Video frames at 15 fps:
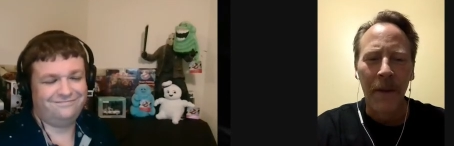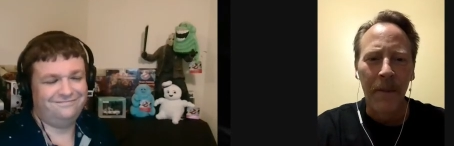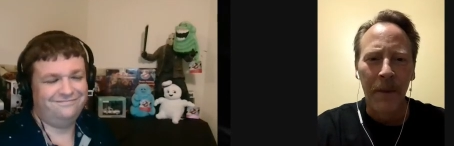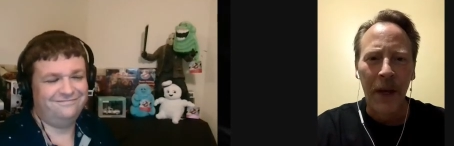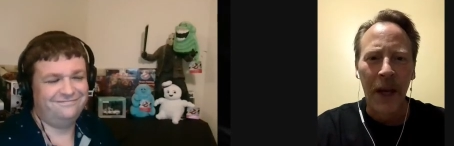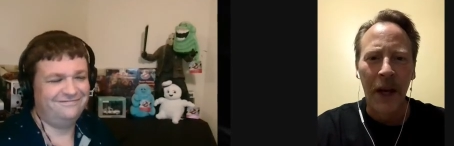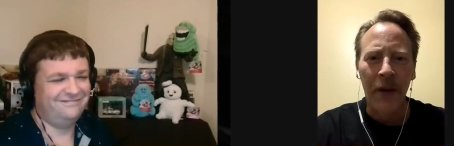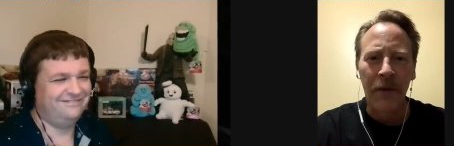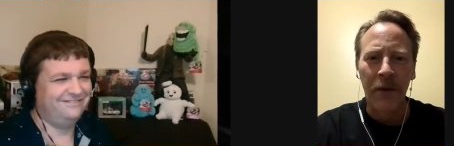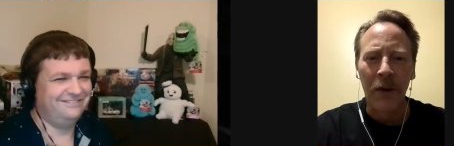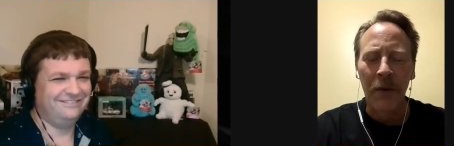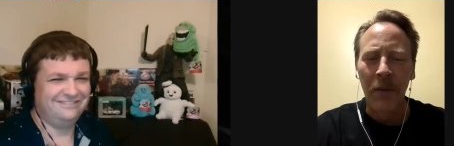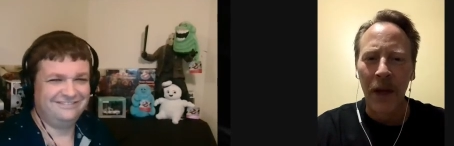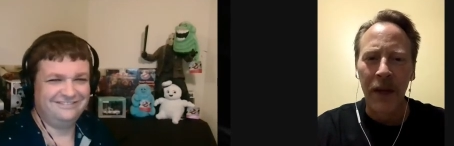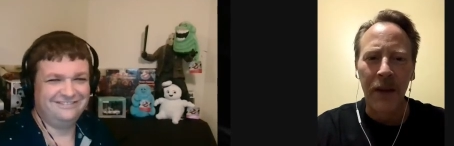Speaker 1: you have to
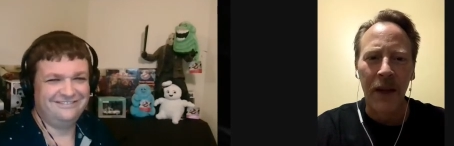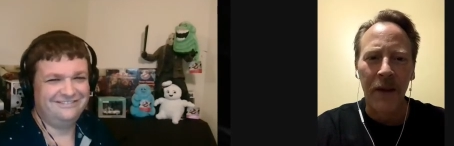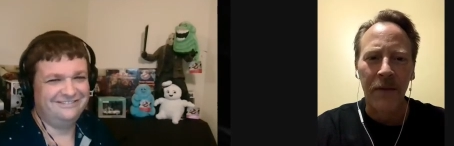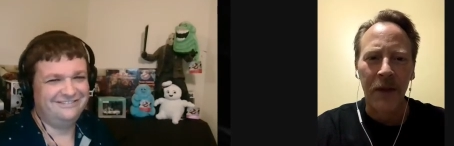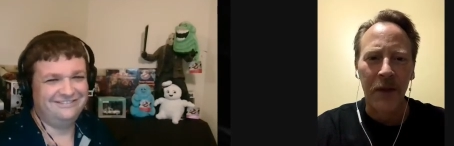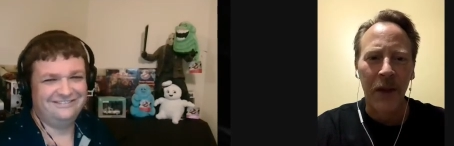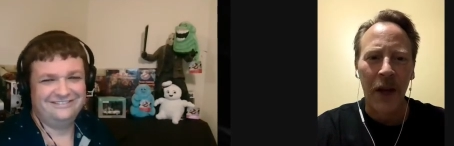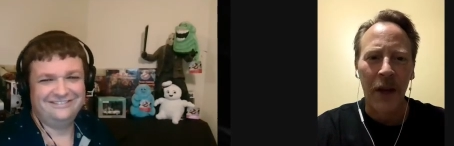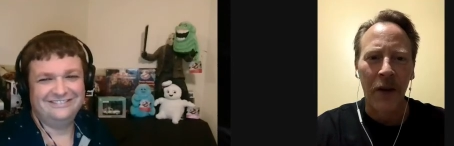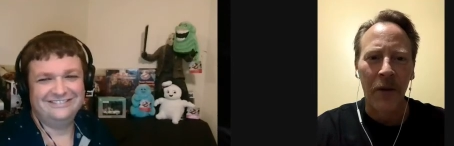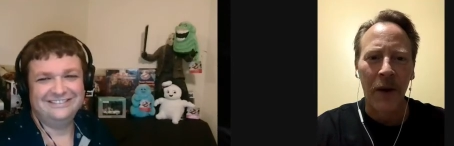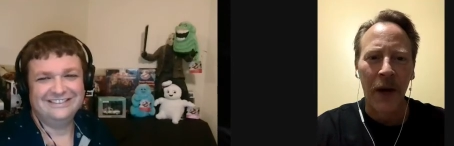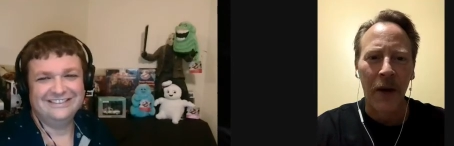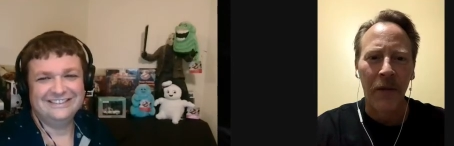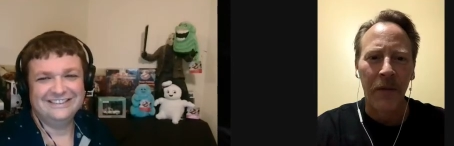admit they've stuck
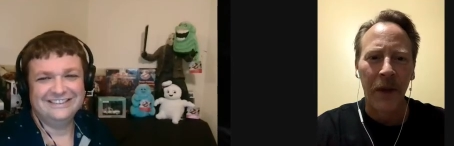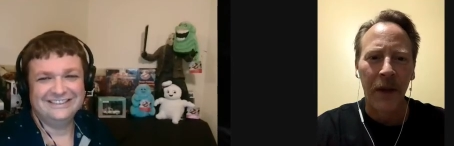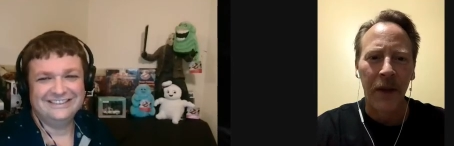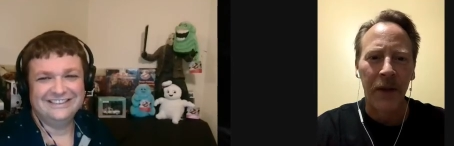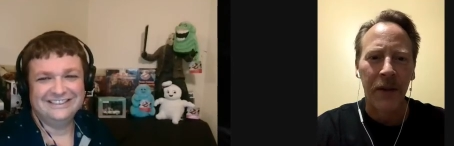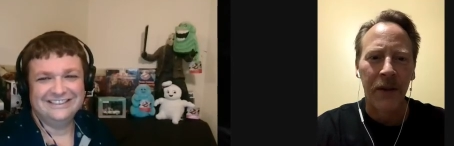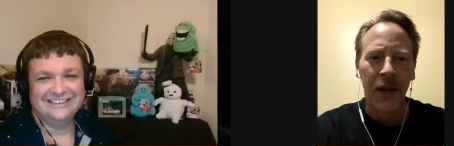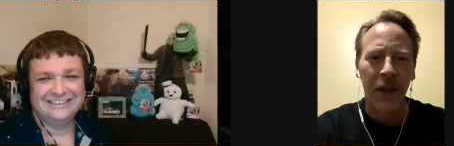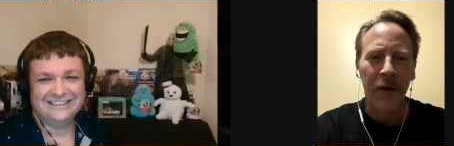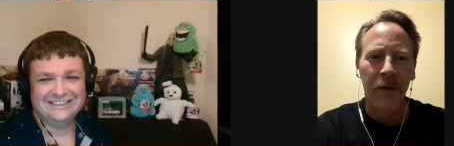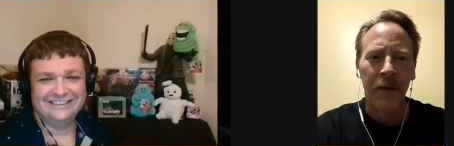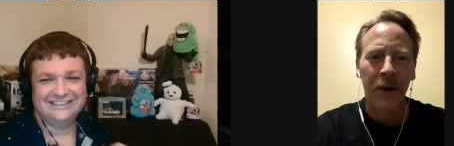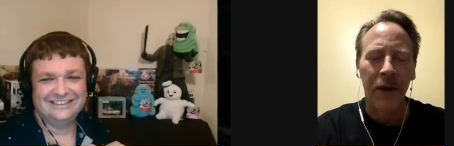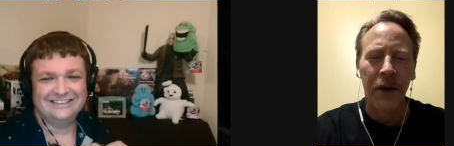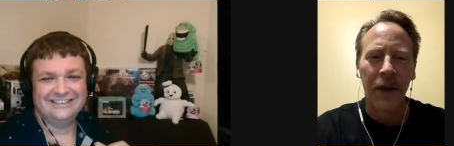around because
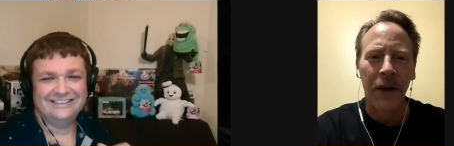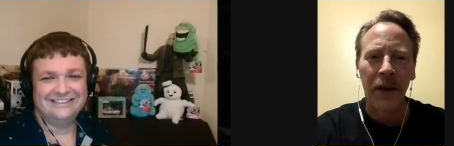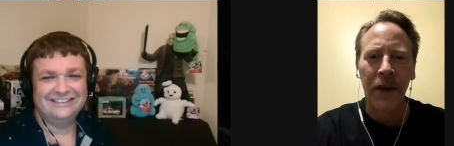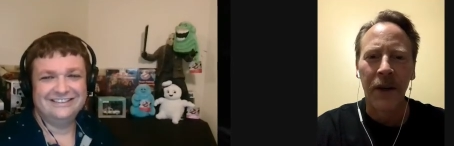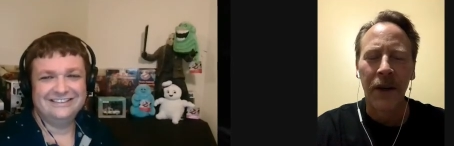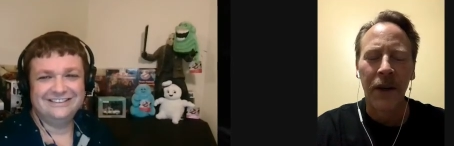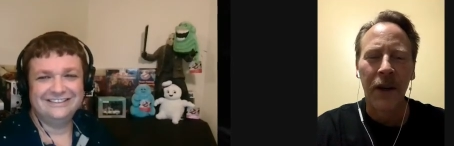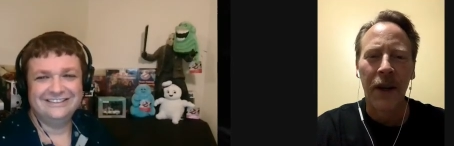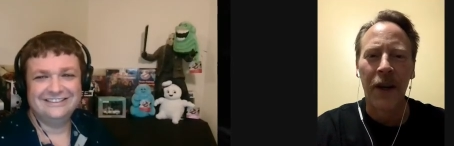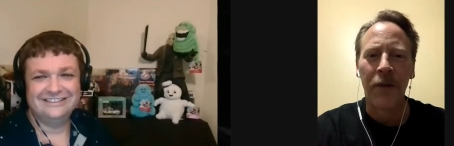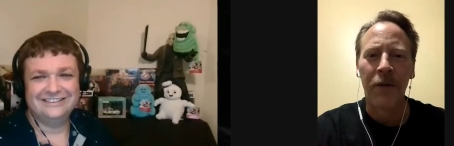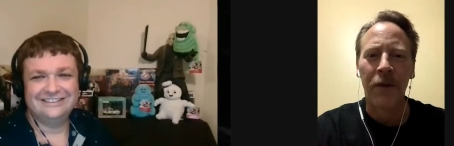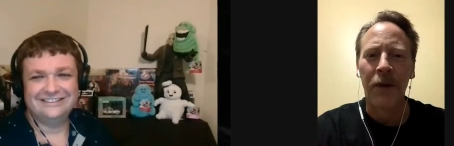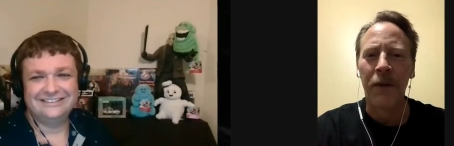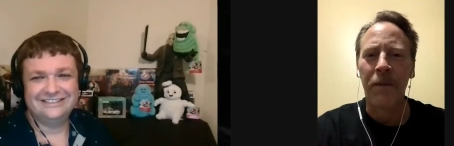every, uh,
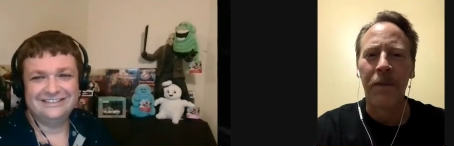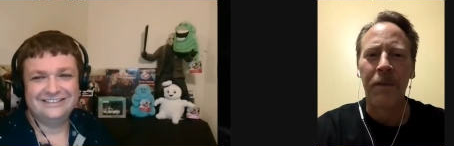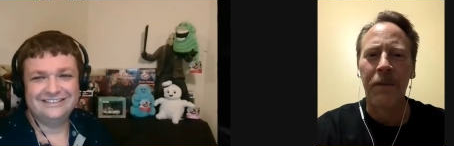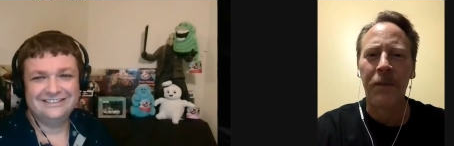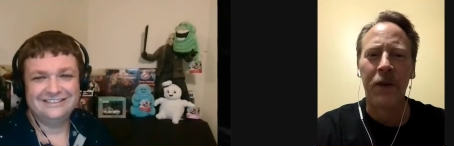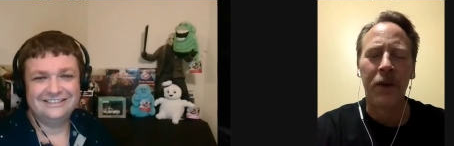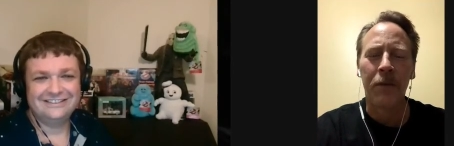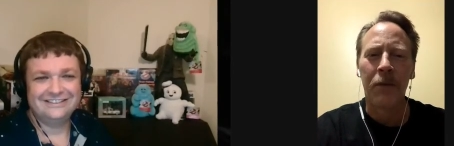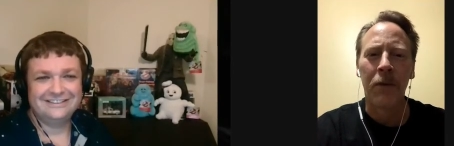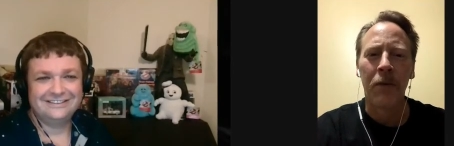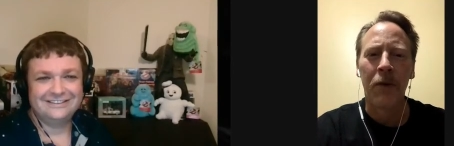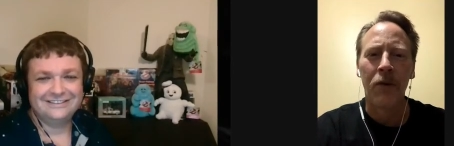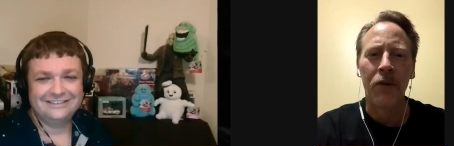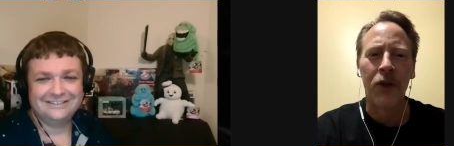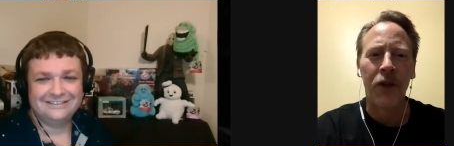every
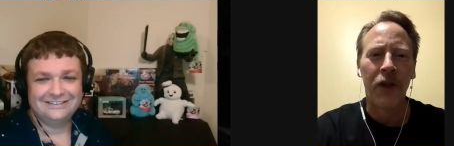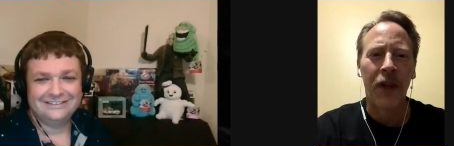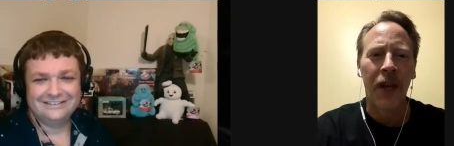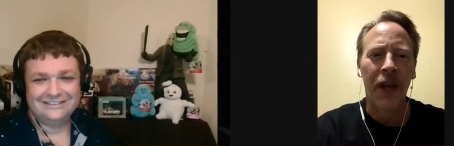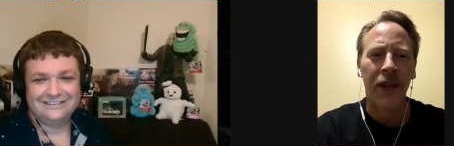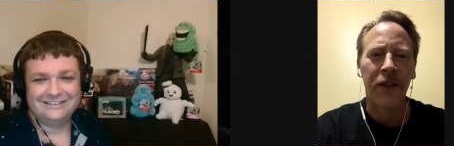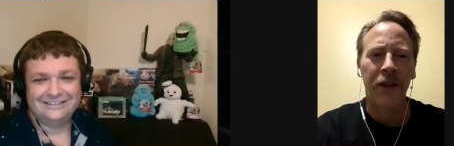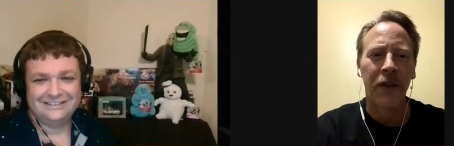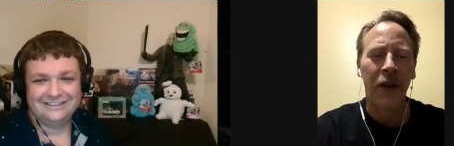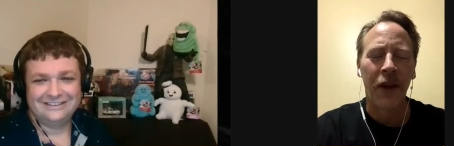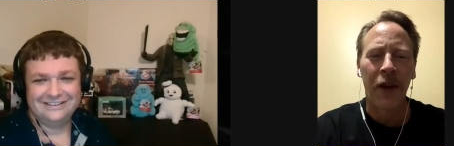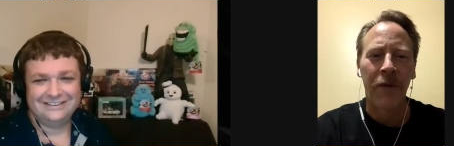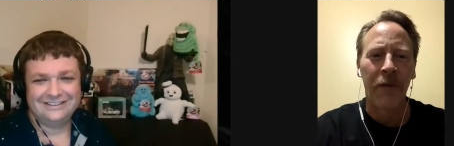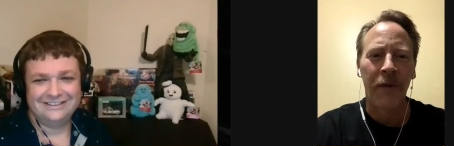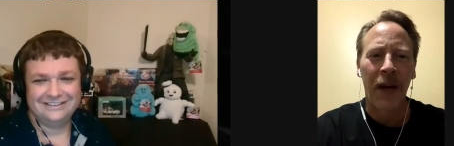promotion has a,
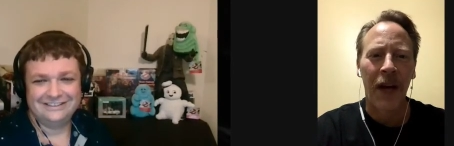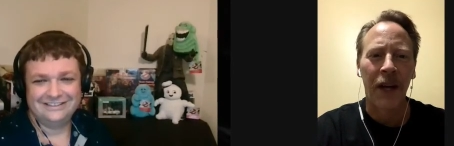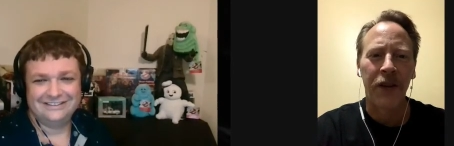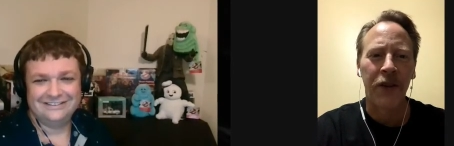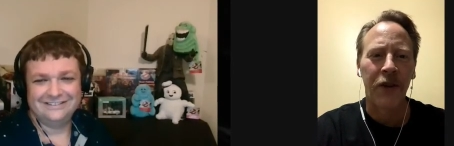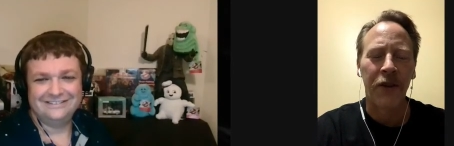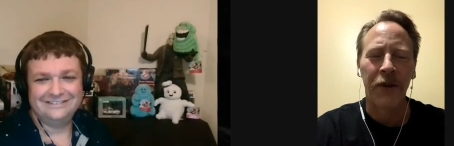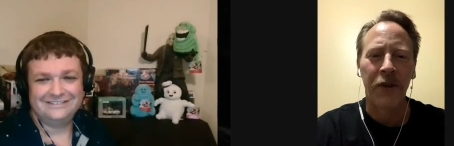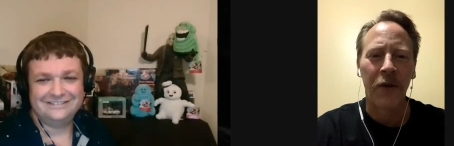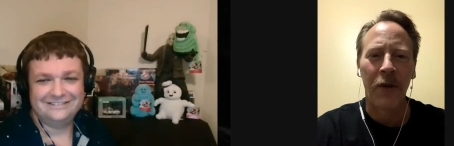a faction